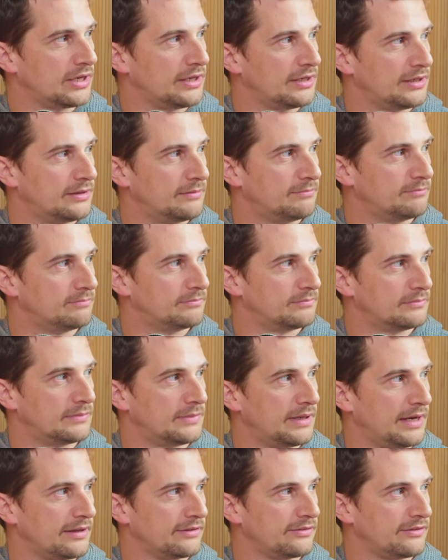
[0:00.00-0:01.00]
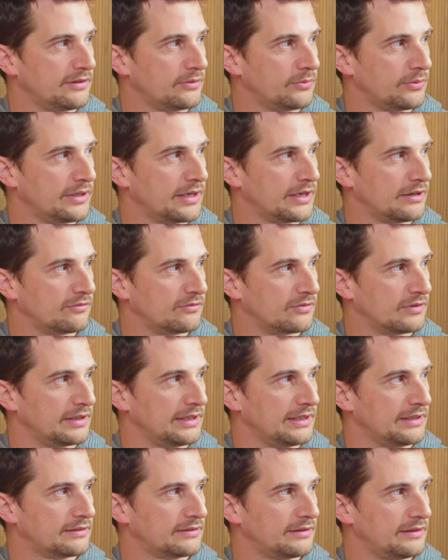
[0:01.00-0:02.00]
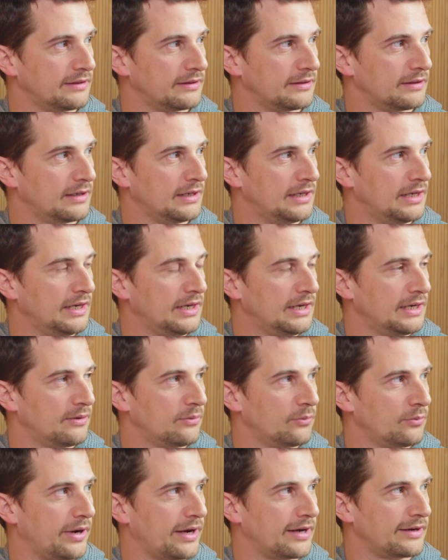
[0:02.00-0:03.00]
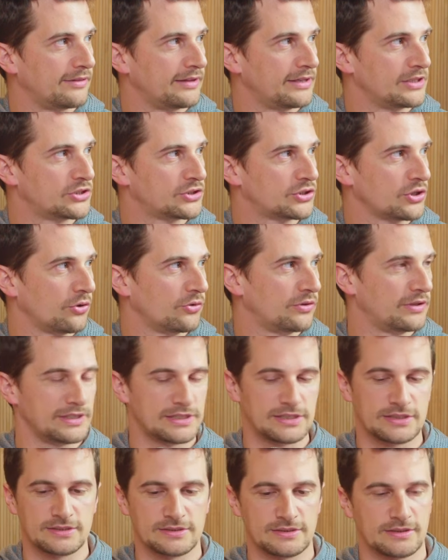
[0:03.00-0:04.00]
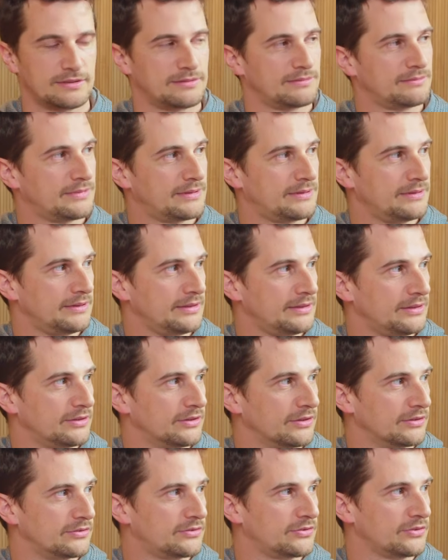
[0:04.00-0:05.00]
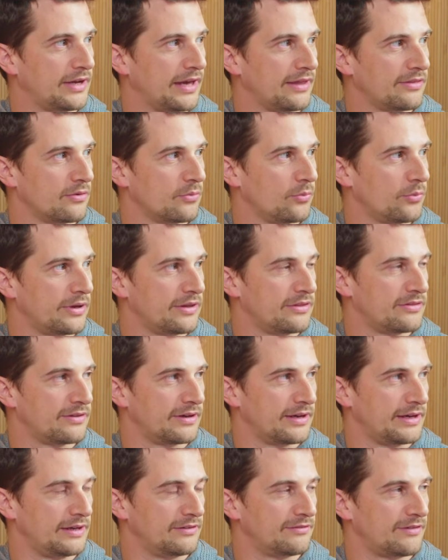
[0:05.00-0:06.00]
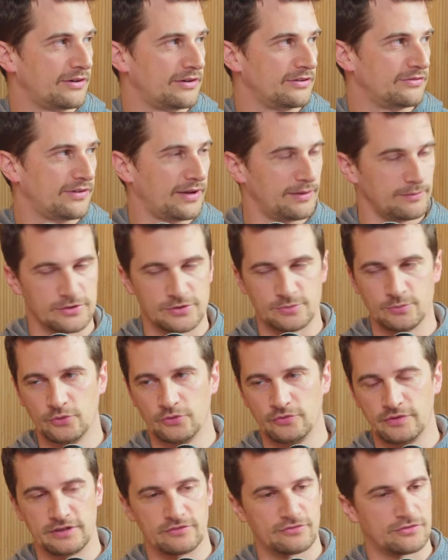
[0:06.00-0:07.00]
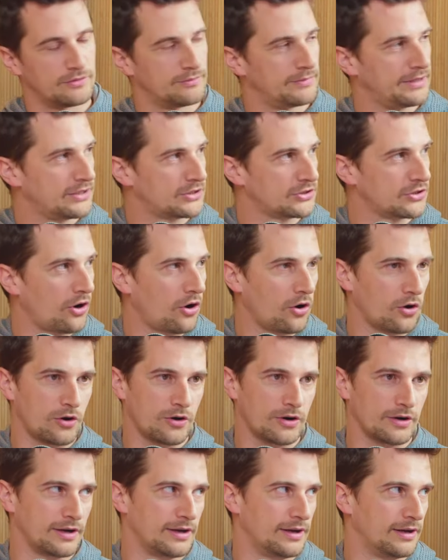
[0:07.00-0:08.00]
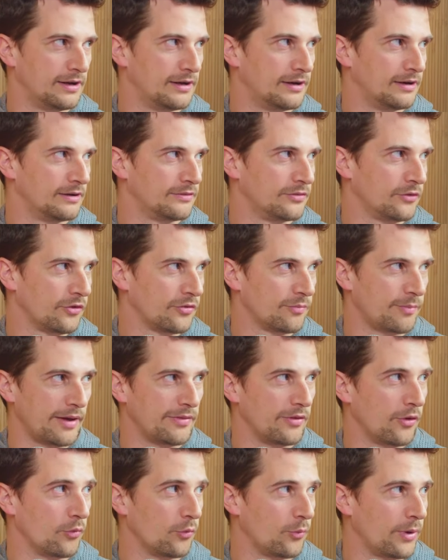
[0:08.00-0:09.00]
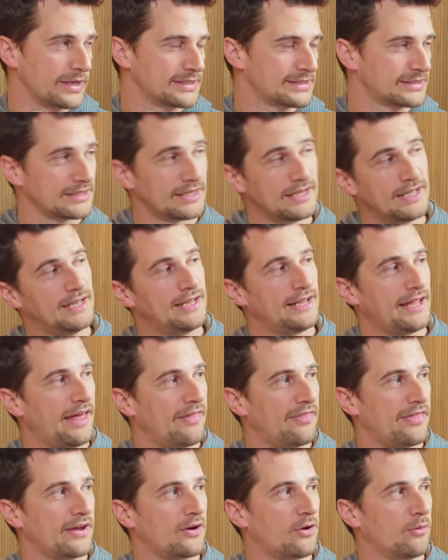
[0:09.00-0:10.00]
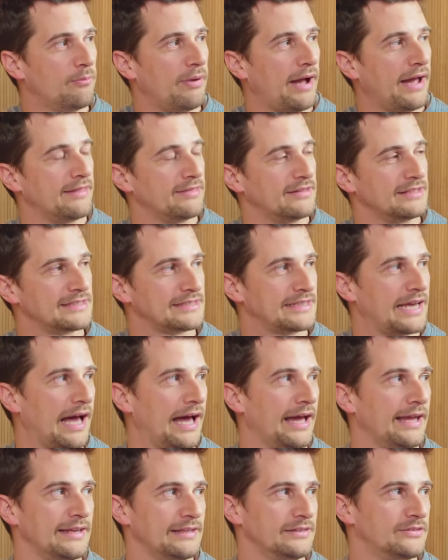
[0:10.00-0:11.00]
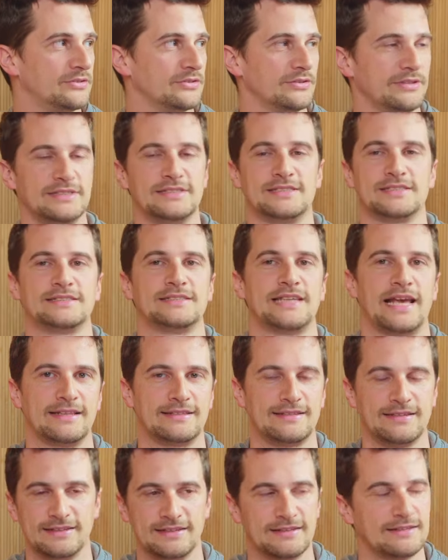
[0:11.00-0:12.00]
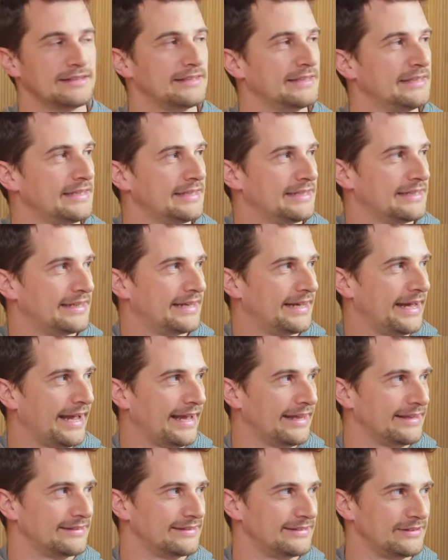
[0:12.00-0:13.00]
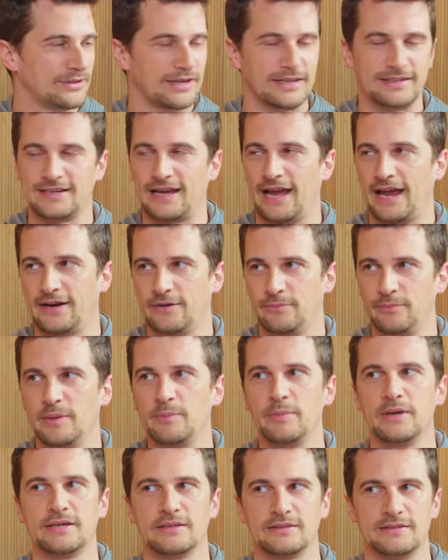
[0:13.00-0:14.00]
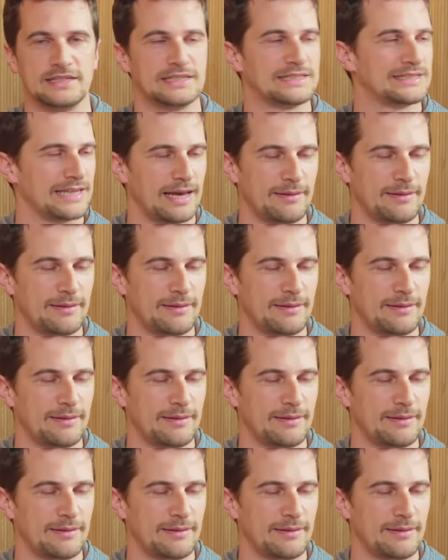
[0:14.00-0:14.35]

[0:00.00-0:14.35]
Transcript: um, I think we have linked here, where they show this, you know, together with a very famous movie from Hitchcock, uh, North by Northwest, and they combine this guy into this setting and you can kind of mimic this.